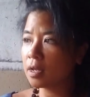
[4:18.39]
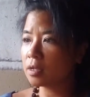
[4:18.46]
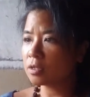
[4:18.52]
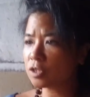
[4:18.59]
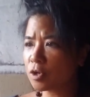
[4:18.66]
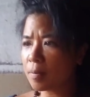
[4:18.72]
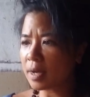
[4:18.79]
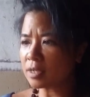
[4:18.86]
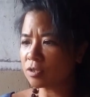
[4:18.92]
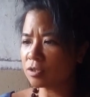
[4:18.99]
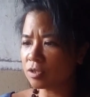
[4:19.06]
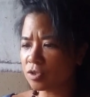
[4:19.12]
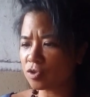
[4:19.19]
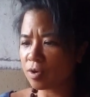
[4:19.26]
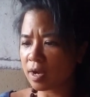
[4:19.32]
Let's go back to
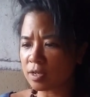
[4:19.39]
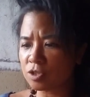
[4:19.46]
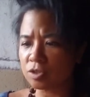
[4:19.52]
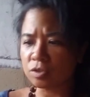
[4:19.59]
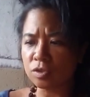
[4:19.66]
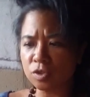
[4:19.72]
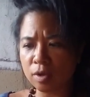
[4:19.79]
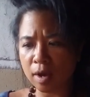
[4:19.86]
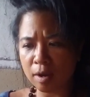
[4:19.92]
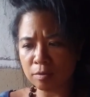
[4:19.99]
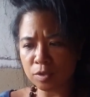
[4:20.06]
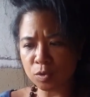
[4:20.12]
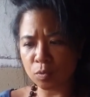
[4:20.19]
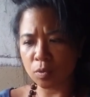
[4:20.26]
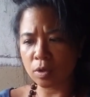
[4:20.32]
distraction. So I
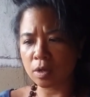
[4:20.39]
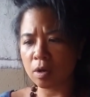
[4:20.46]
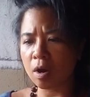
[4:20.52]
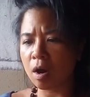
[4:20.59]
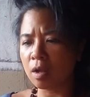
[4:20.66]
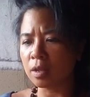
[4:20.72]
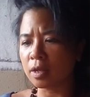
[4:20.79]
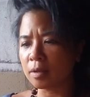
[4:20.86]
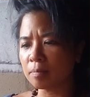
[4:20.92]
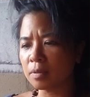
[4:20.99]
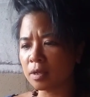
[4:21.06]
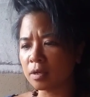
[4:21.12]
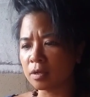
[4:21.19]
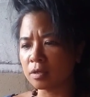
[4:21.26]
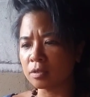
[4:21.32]
was a workaholic
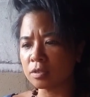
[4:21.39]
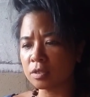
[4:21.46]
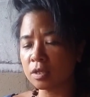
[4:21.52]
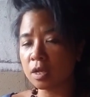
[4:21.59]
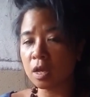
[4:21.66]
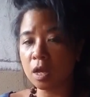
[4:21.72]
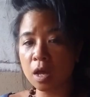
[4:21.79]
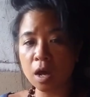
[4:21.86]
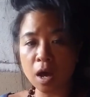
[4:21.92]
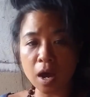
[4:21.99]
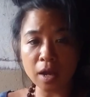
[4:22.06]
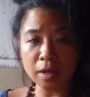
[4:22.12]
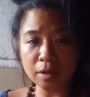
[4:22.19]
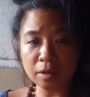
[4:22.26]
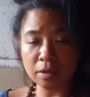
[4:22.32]
because
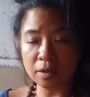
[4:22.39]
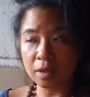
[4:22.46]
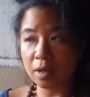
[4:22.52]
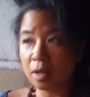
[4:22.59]
I didn't.